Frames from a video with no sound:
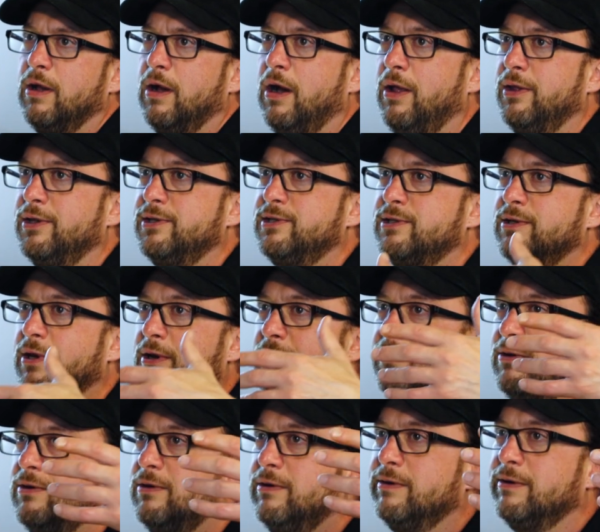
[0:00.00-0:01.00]
All of a
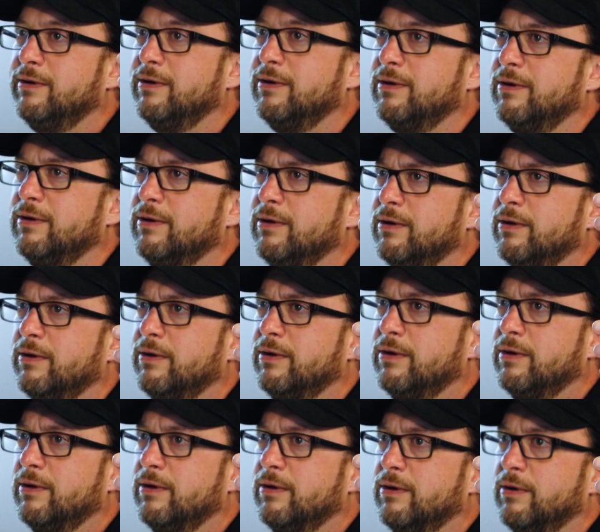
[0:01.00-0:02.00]
sudden,
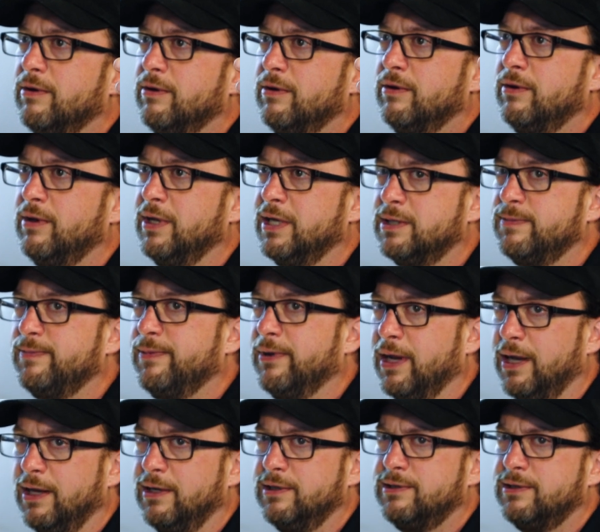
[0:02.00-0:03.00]
this
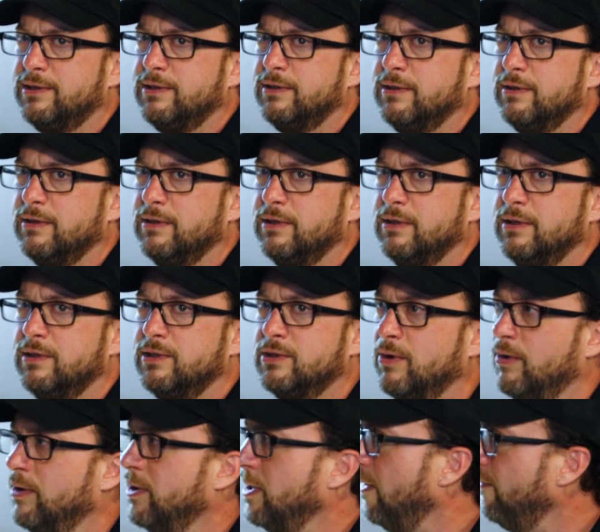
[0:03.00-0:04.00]
place is
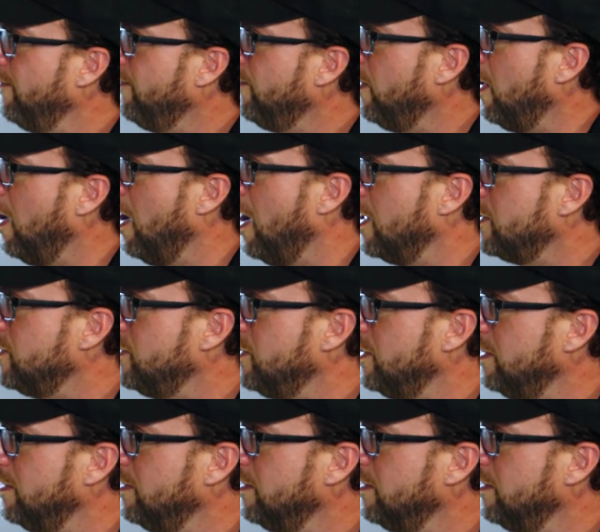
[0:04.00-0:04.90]
going up for auction,